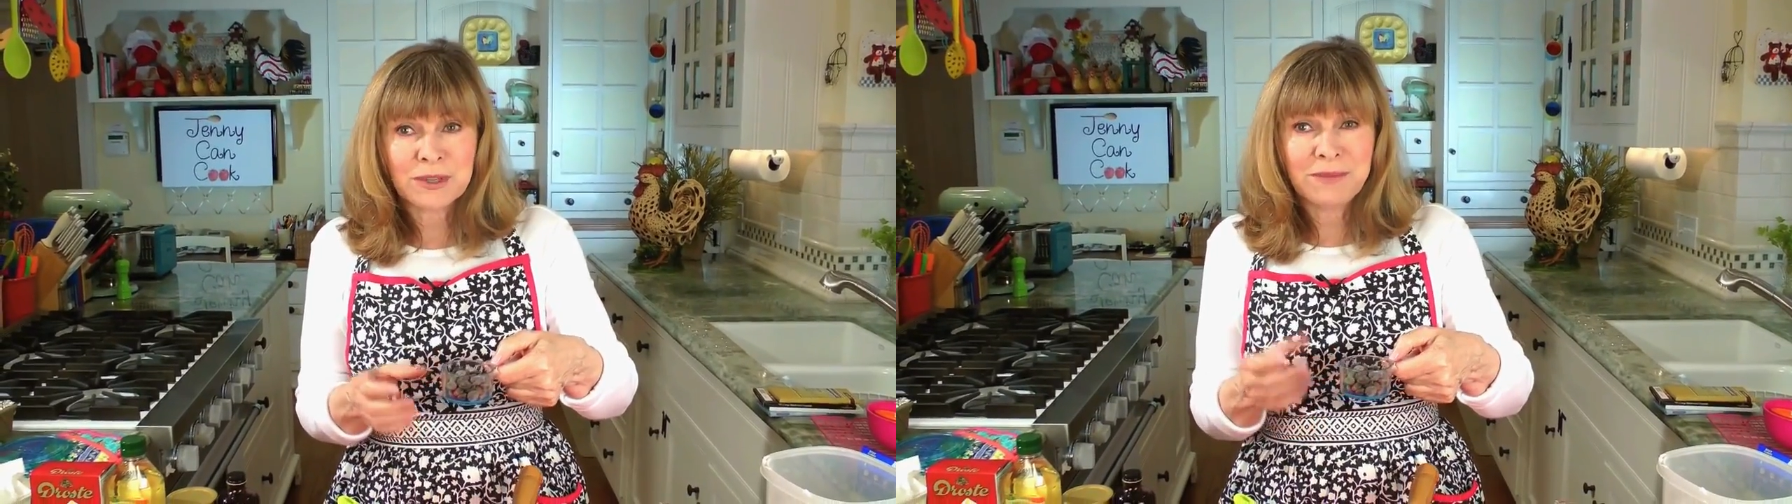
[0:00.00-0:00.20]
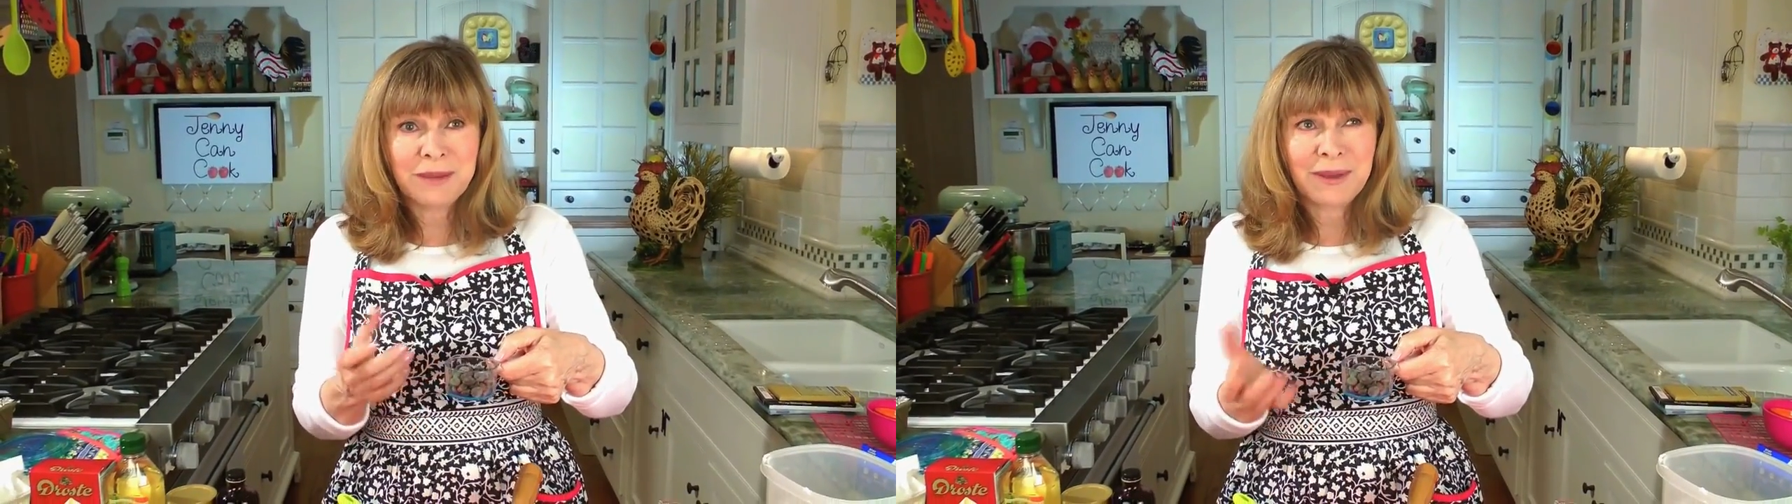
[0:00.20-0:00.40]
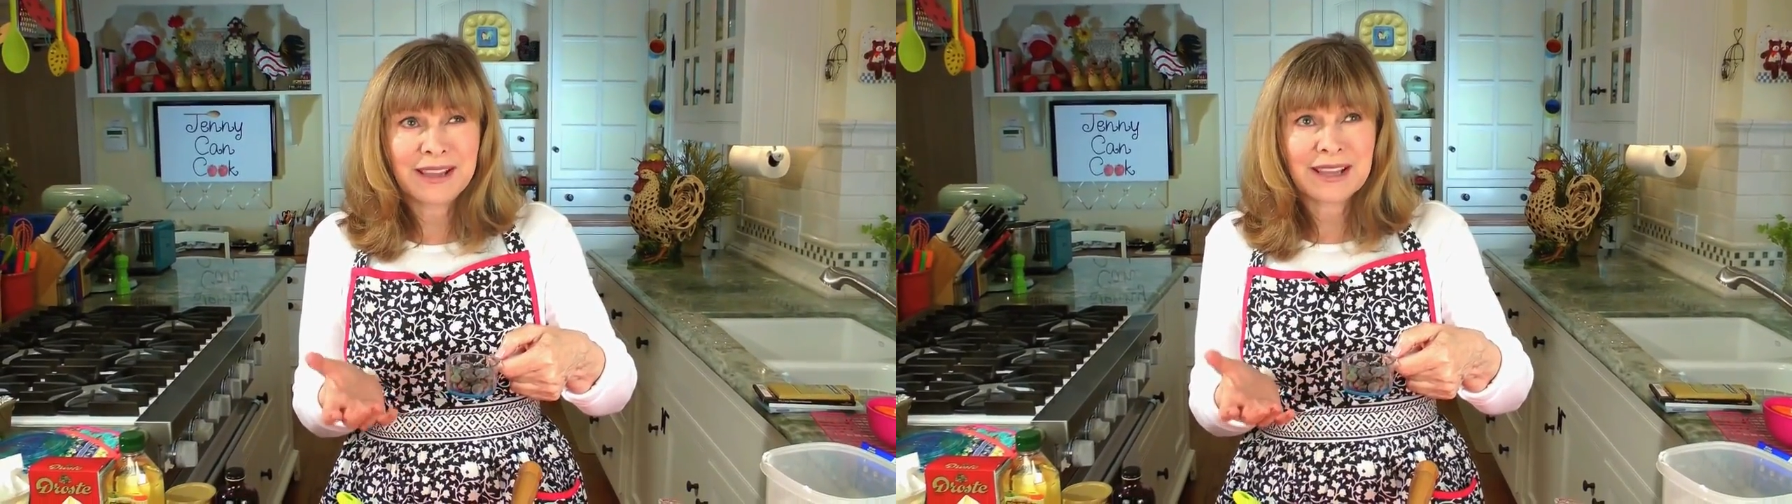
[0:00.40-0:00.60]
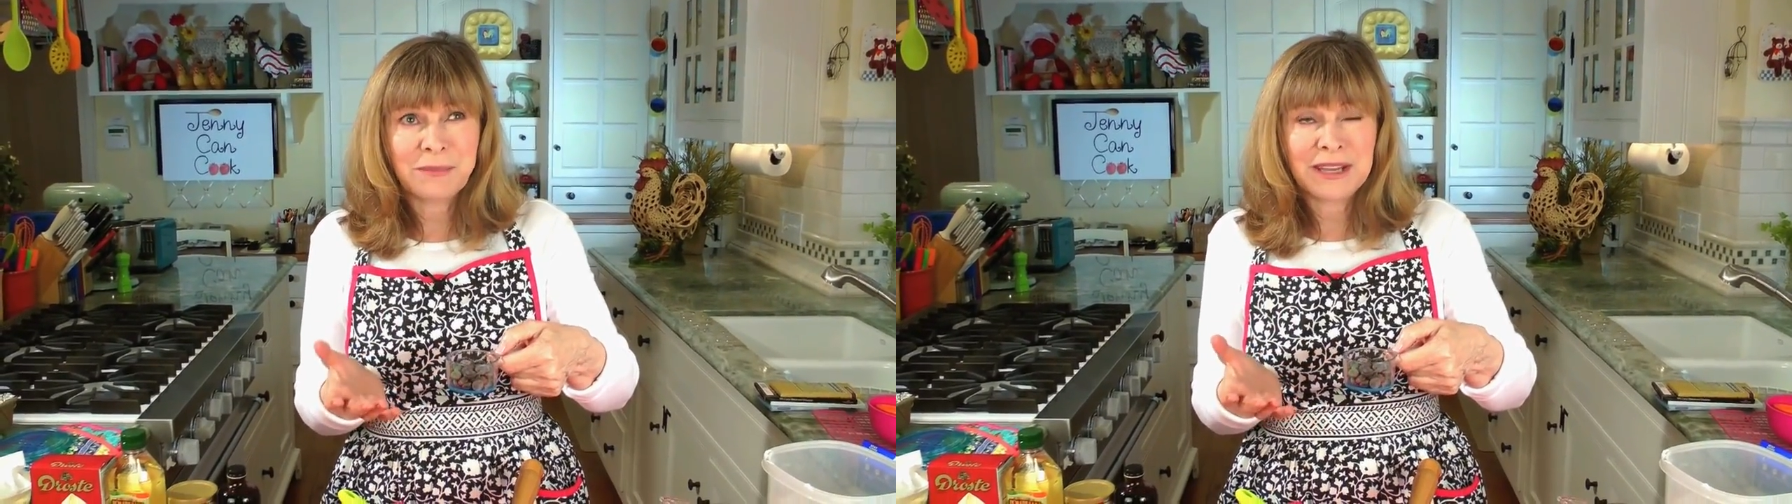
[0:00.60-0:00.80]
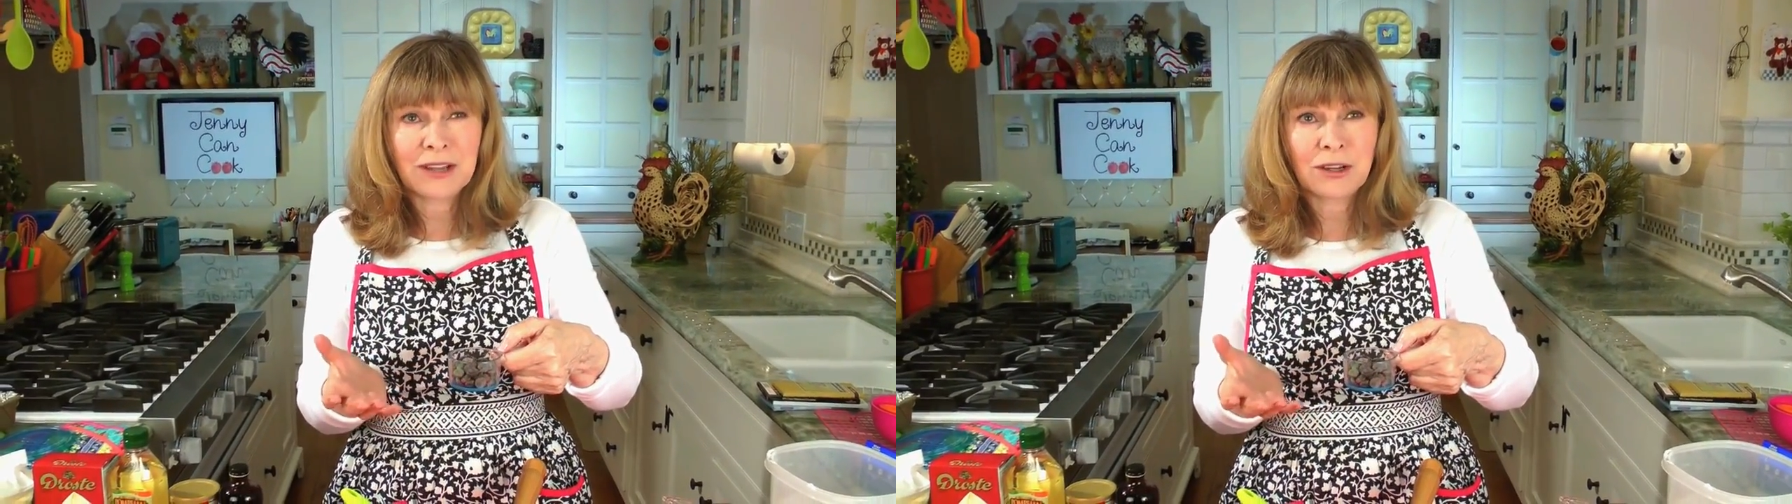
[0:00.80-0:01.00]
They're made by a
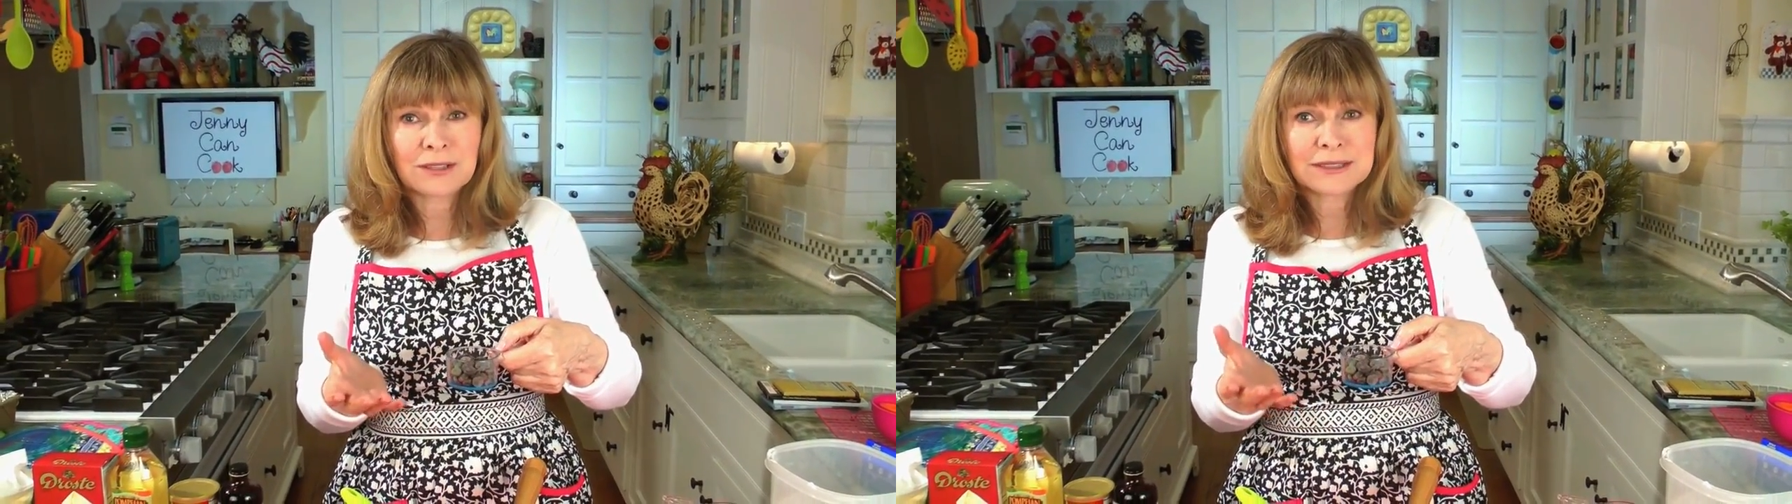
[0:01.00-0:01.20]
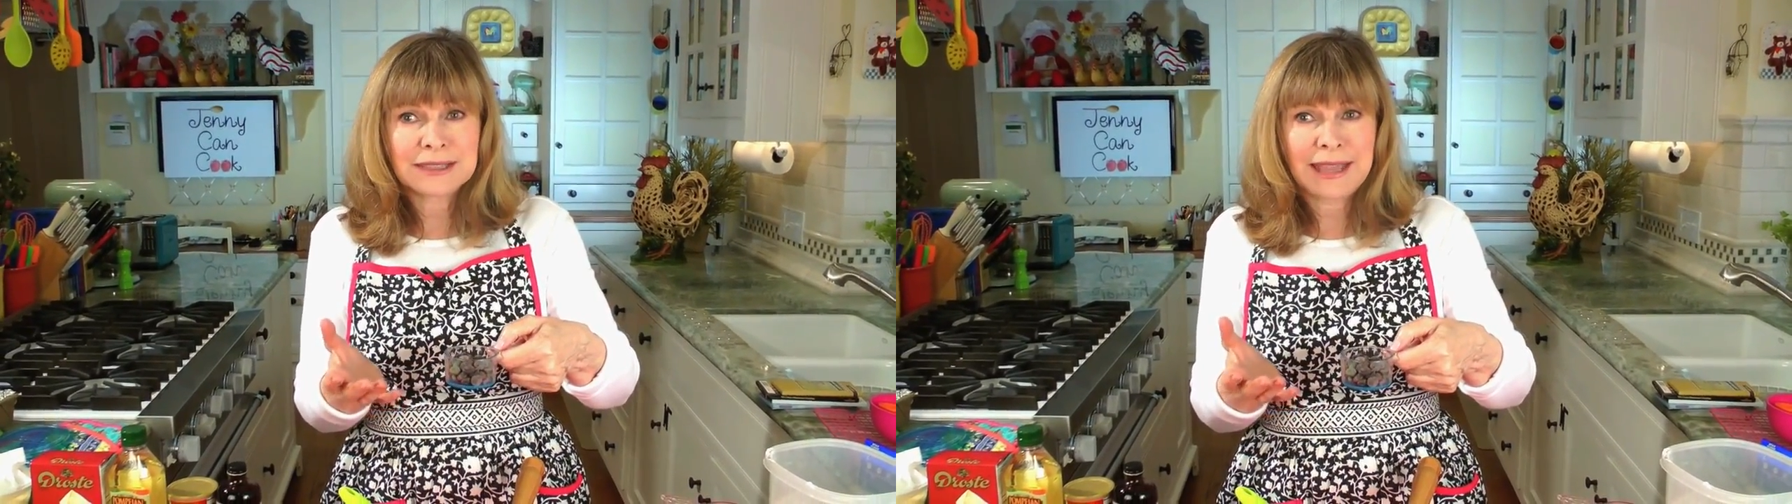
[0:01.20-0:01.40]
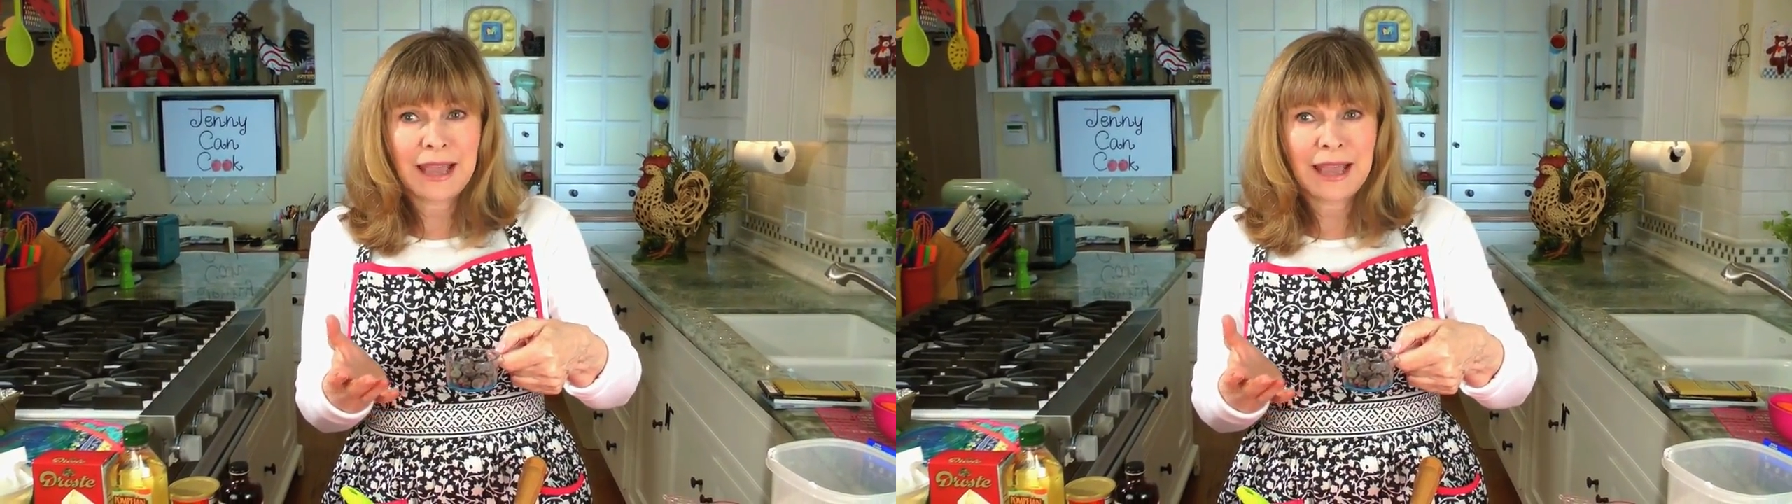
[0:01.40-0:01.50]
company called